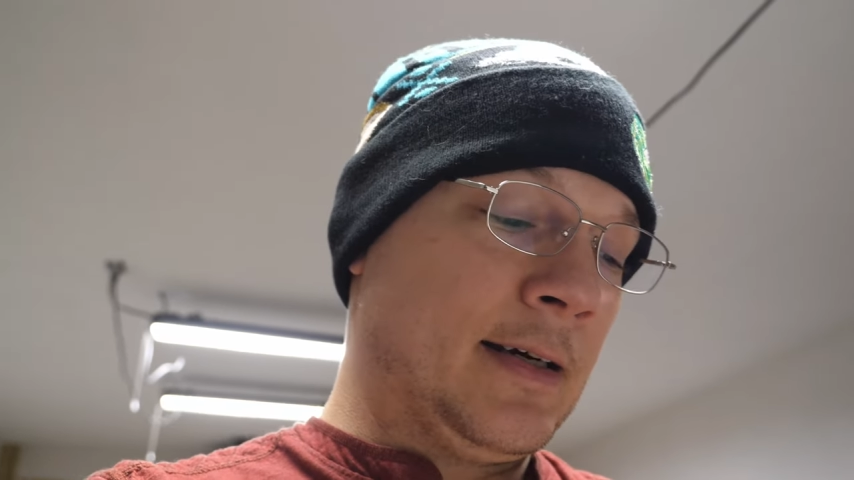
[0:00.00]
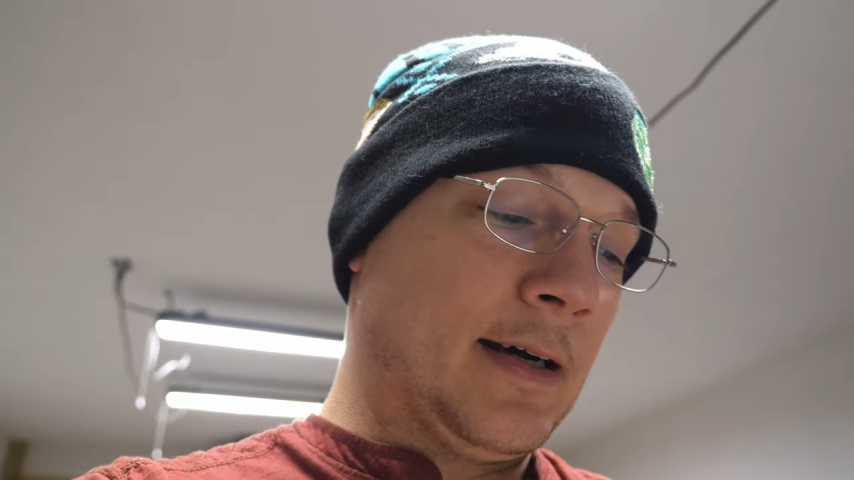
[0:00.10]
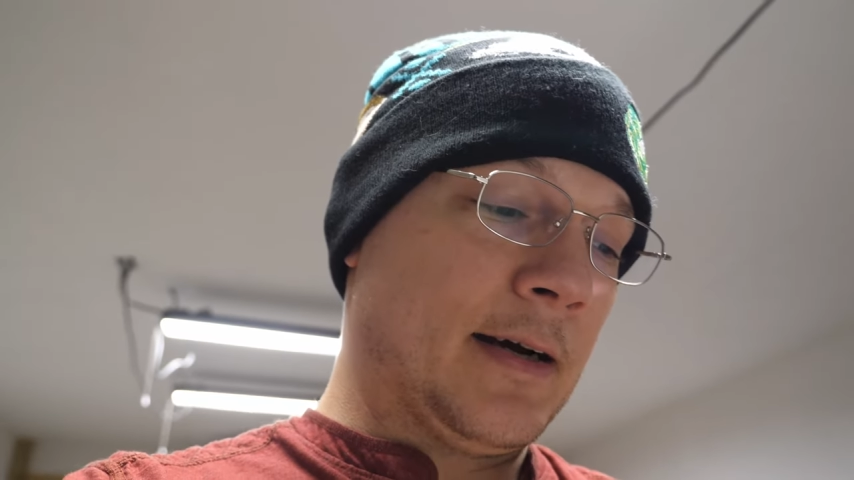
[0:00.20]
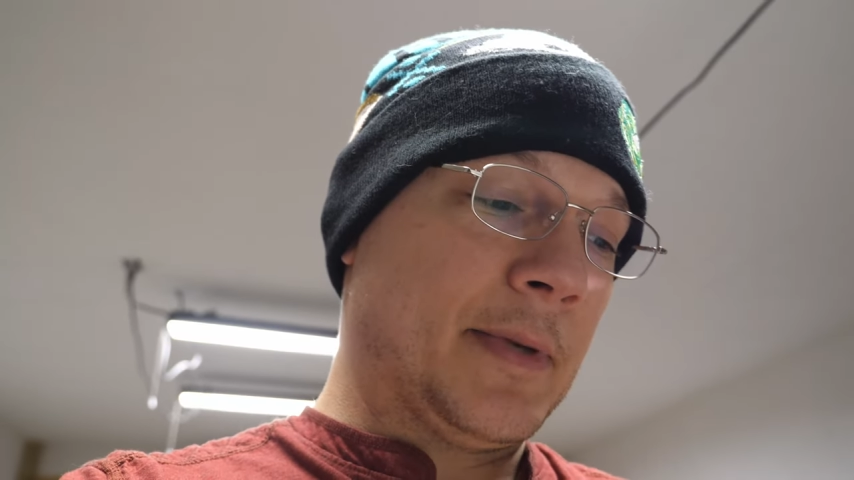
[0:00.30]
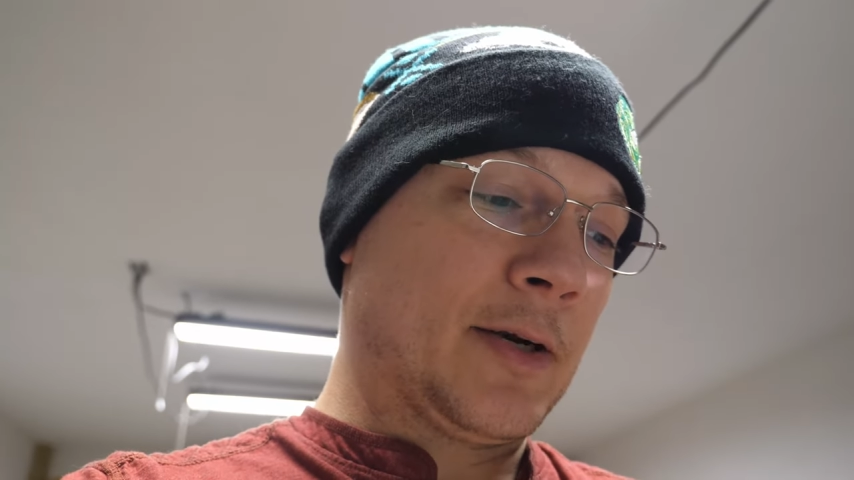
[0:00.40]

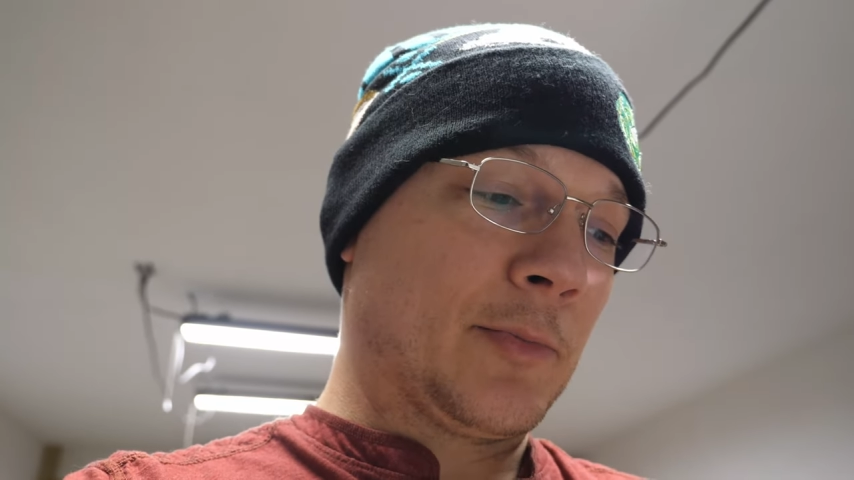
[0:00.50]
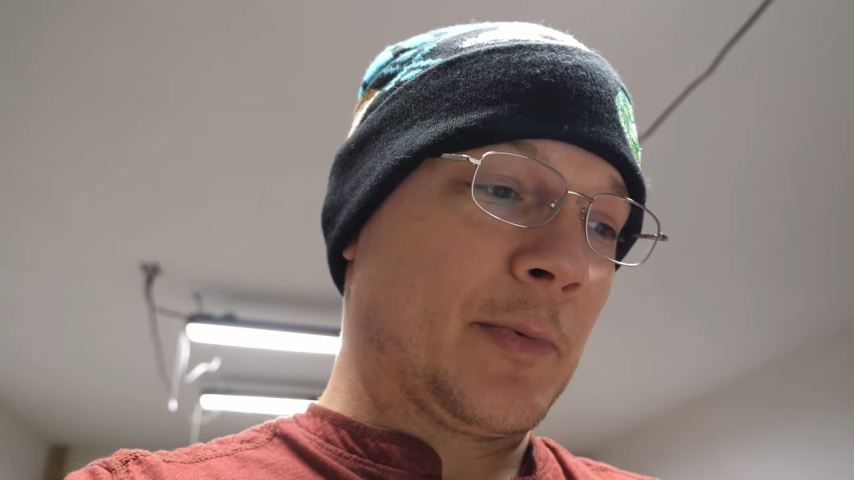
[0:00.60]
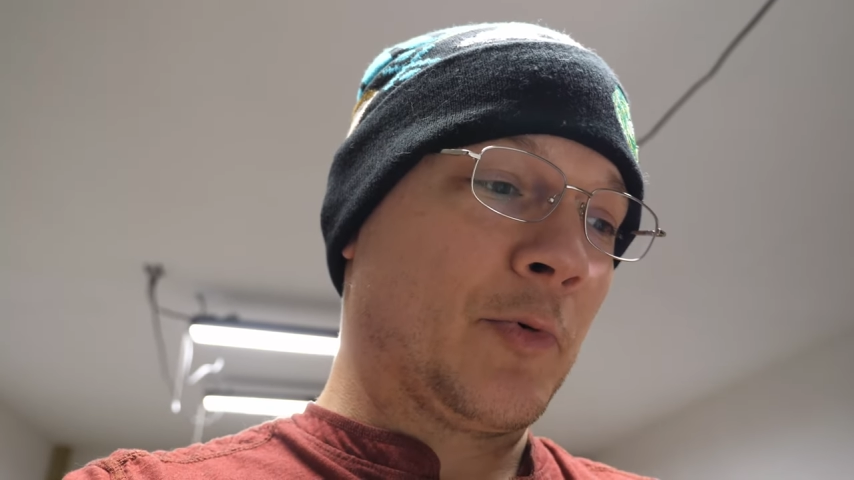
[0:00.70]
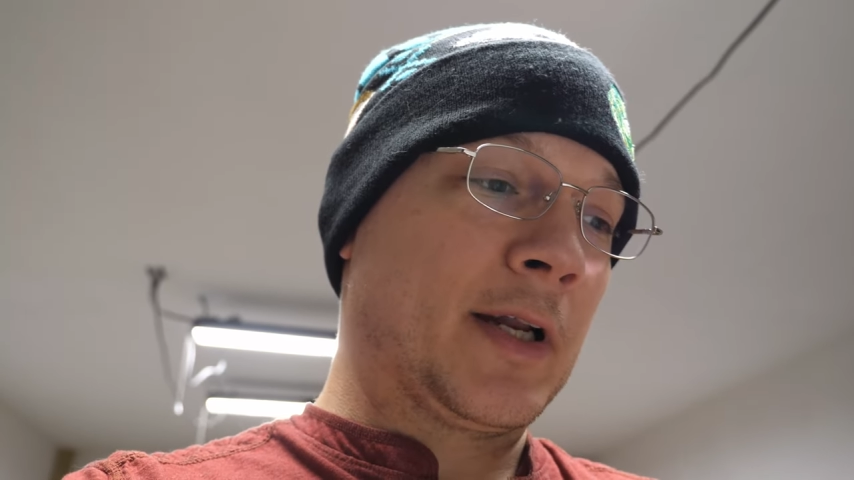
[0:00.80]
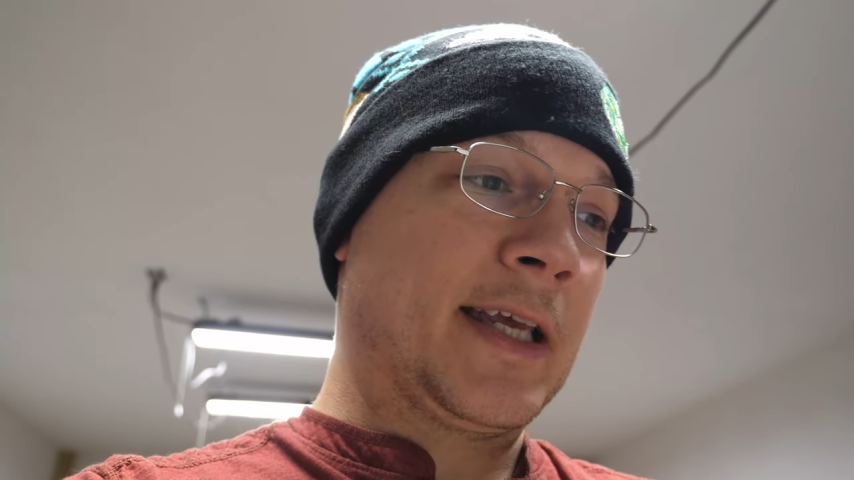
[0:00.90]
Um, I don't
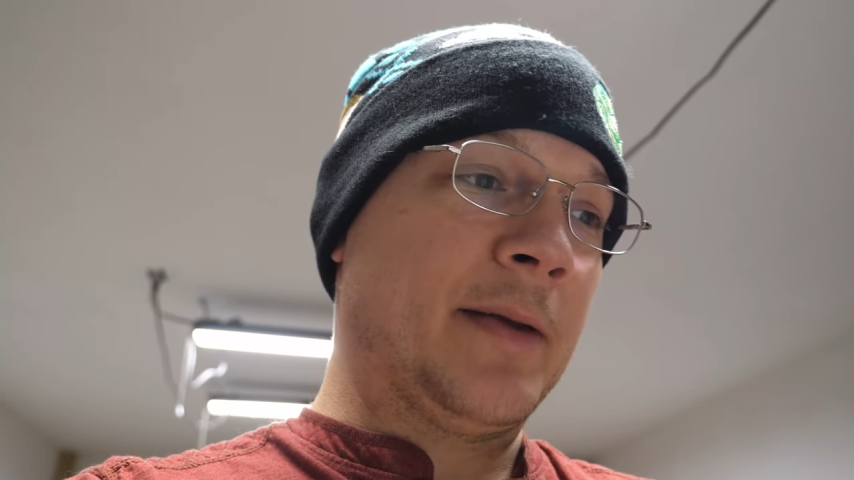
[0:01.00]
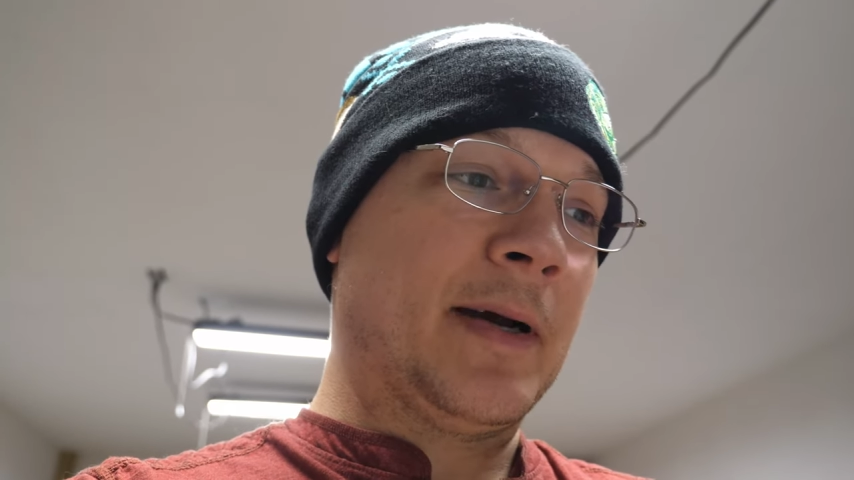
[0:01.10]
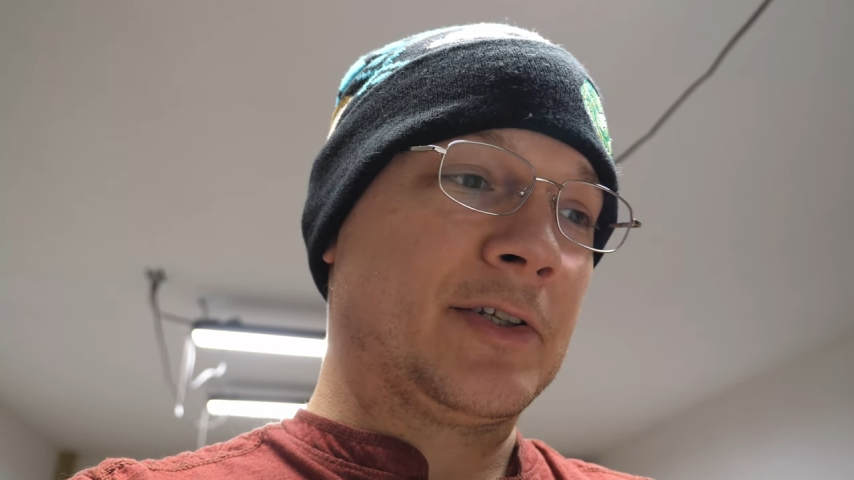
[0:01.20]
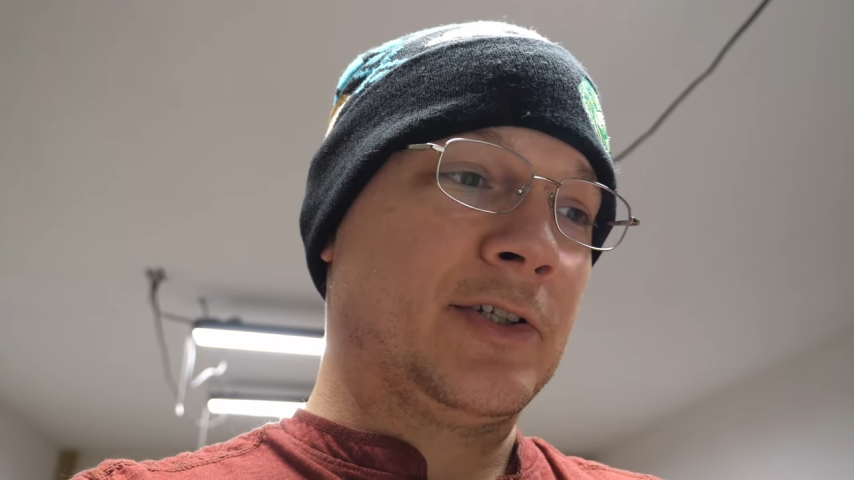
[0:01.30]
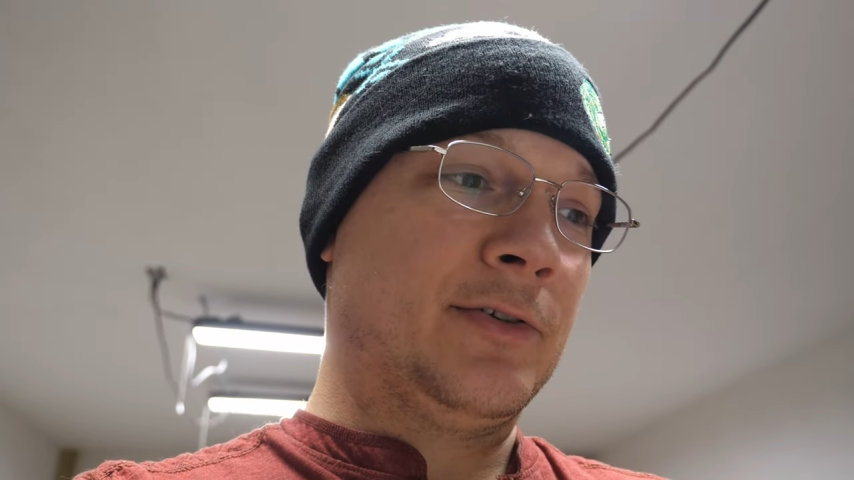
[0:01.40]
remember what it came
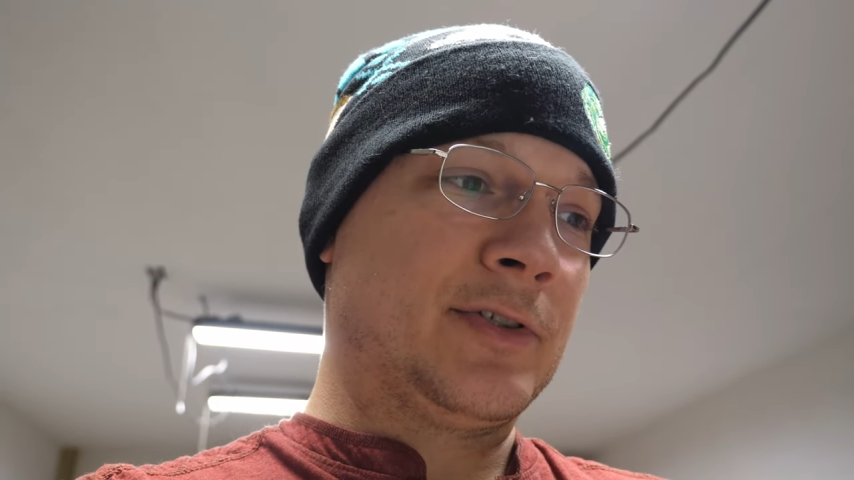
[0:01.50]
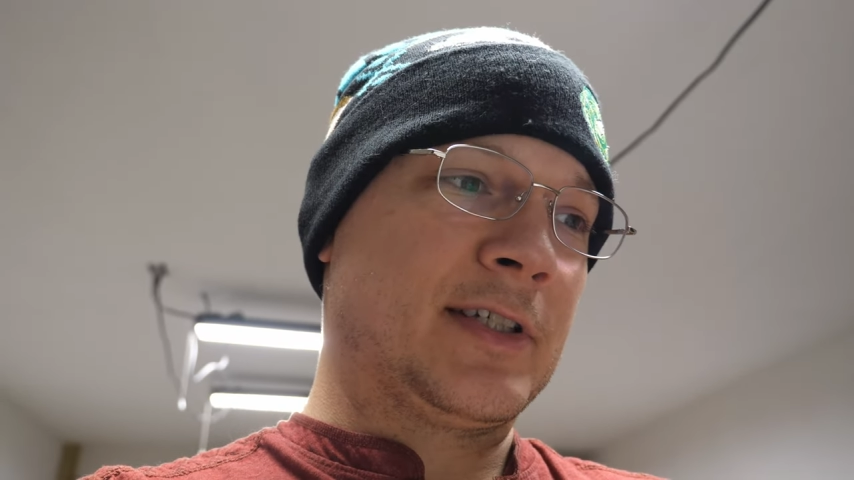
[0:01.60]
out to.